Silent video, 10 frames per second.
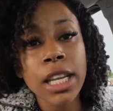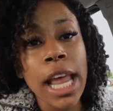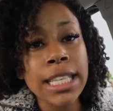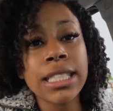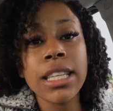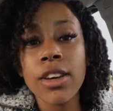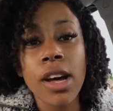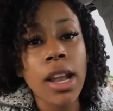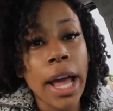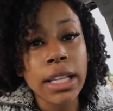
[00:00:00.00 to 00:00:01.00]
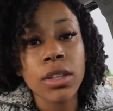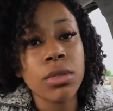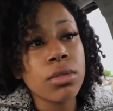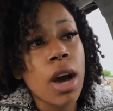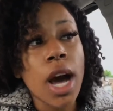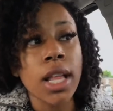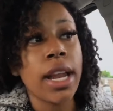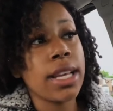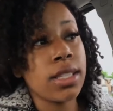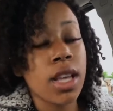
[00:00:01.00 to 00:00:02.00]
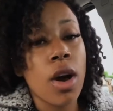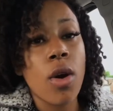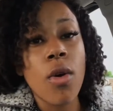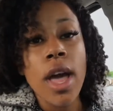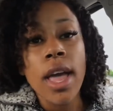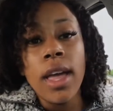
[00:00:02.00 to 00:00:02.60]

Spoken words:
They still like to do all of that. So